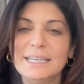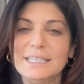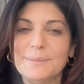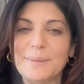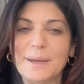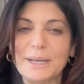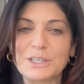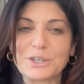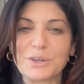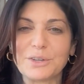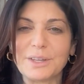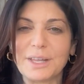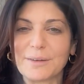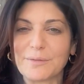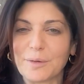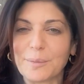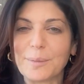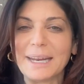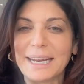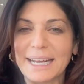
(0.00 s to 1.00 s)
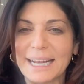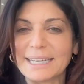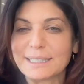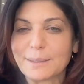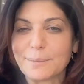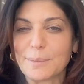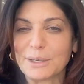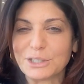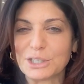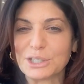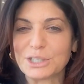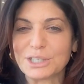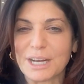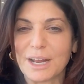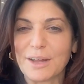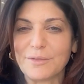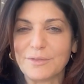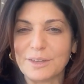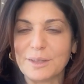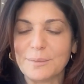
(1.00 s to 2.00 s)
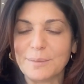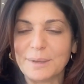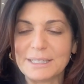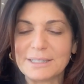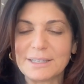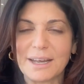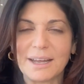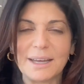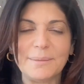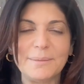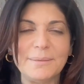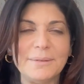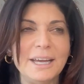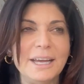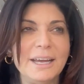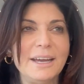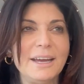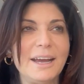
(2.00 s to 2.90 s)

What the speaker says: to make sure that everybody gets a bunch of stuff in the meantime.